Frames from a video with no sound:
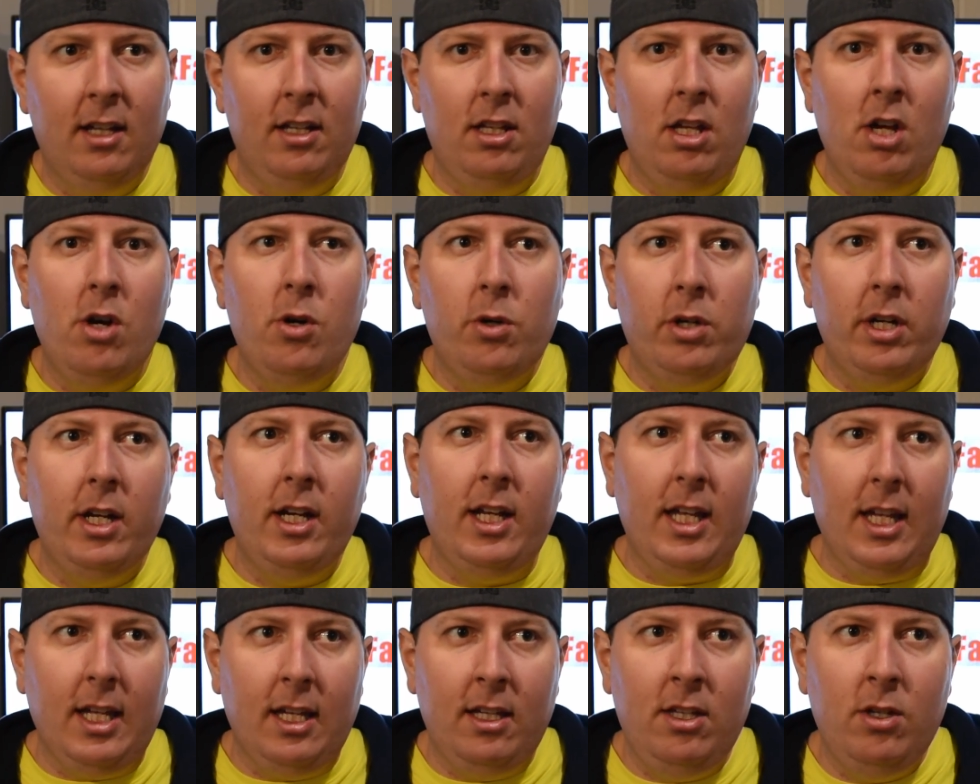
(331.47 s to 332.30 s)
You
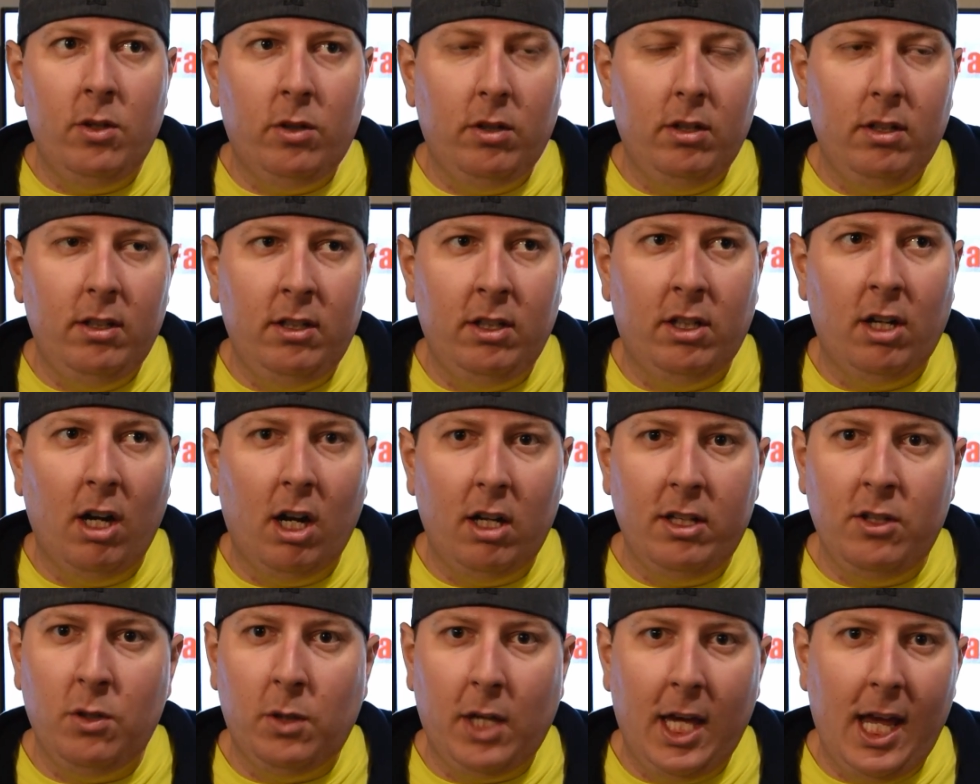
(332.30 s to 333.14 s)
can't
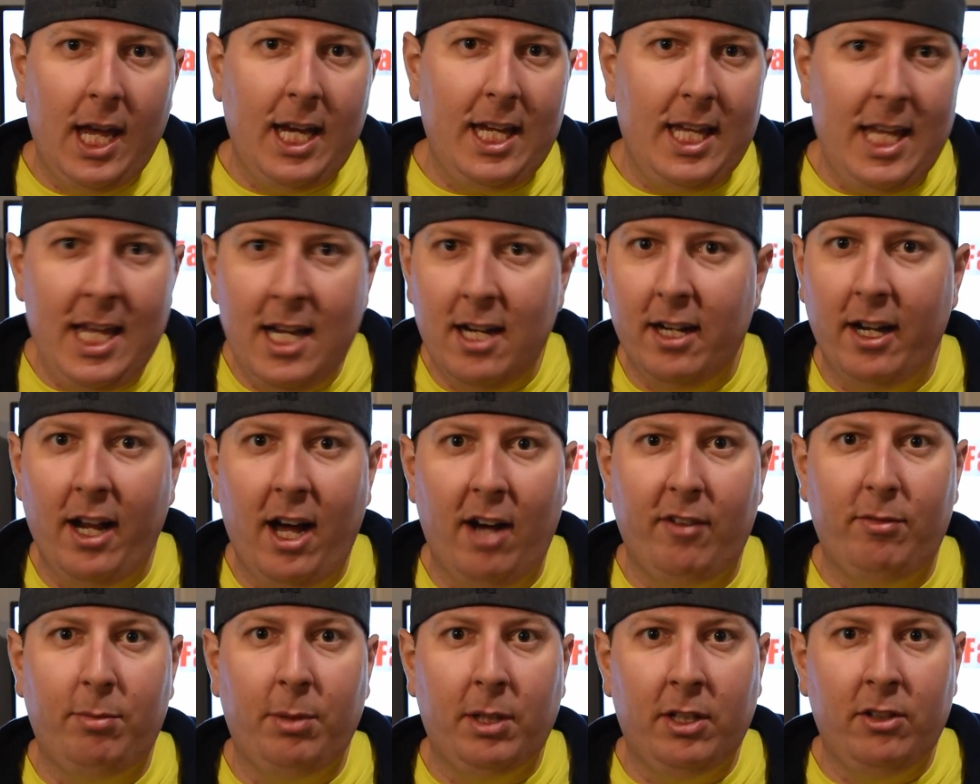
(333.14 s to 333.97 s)
eat
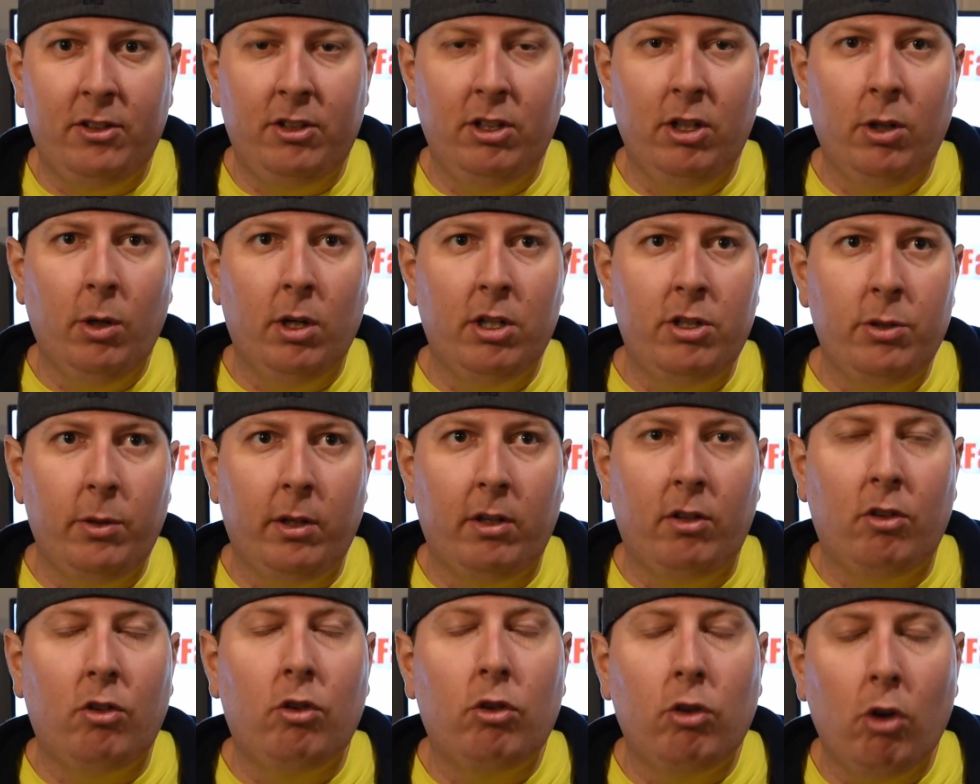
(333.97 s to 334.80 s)
enough because you are
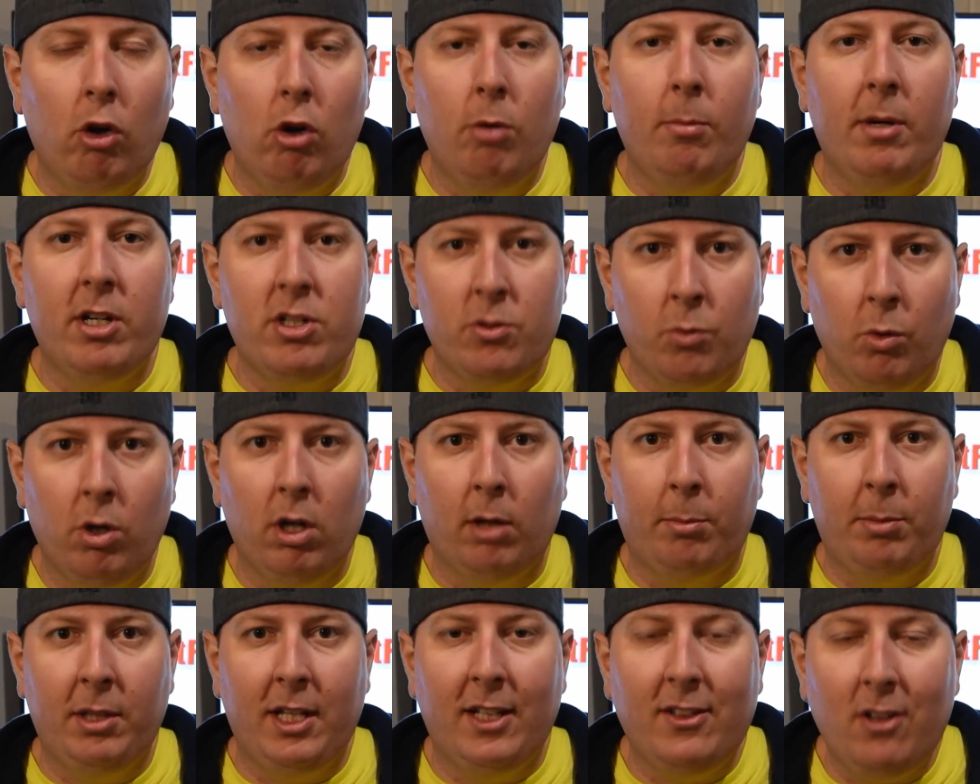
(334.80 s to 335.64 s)
doing so much
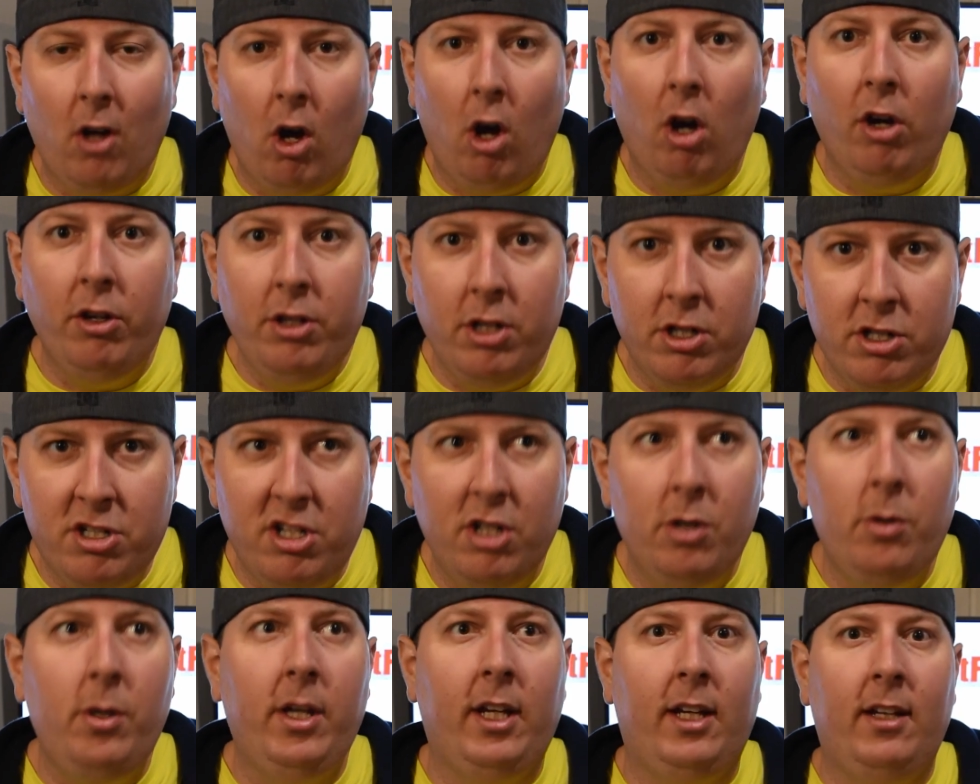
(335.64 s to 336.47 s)
work, but that's all you're
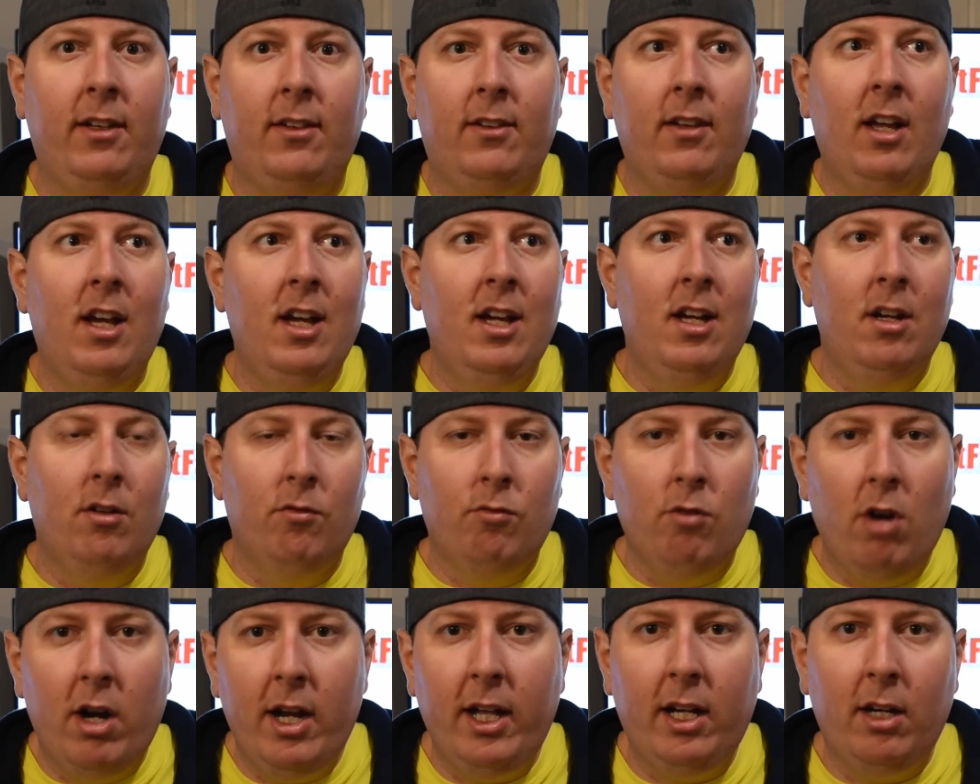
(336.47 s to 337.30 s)
doing is
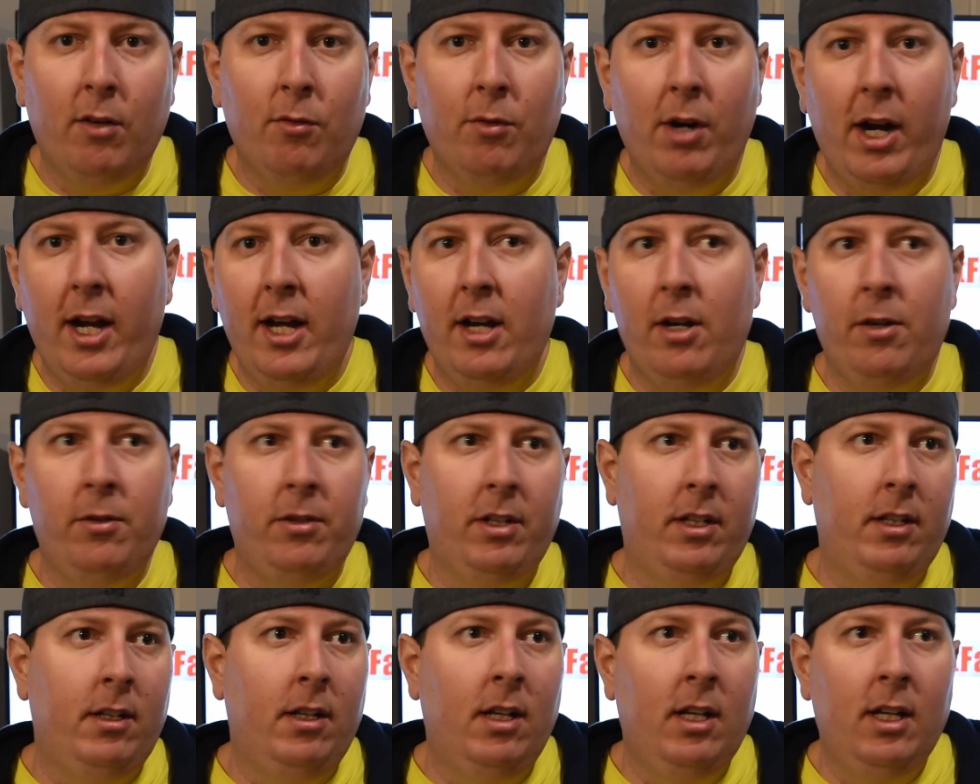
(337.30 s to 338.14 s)
running around
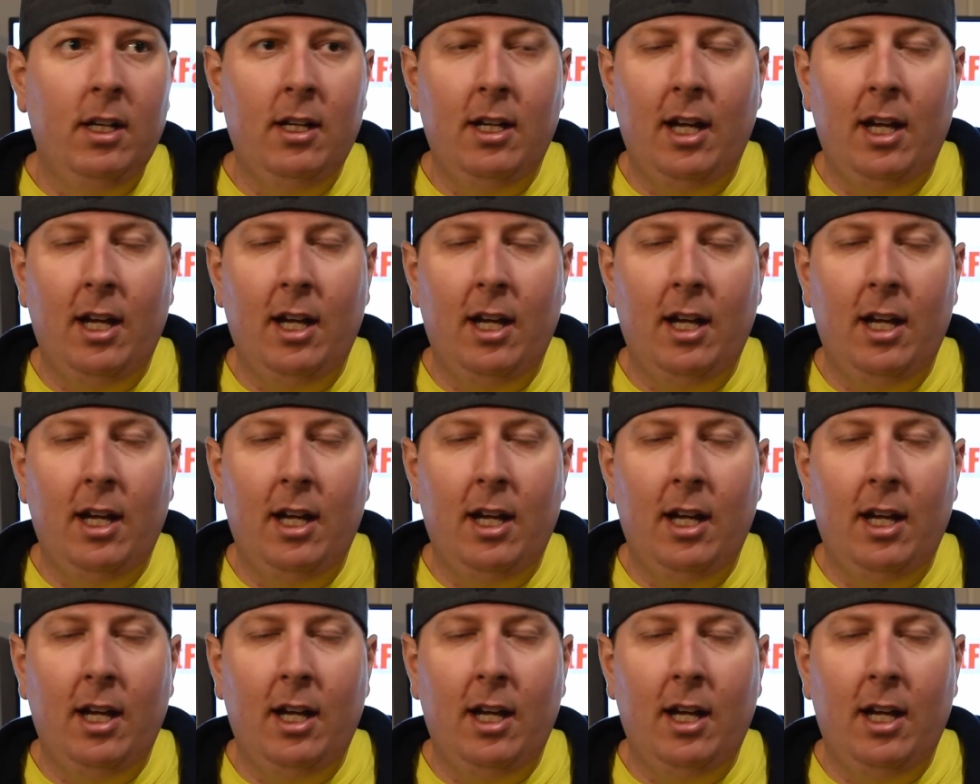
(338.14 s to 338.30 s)
and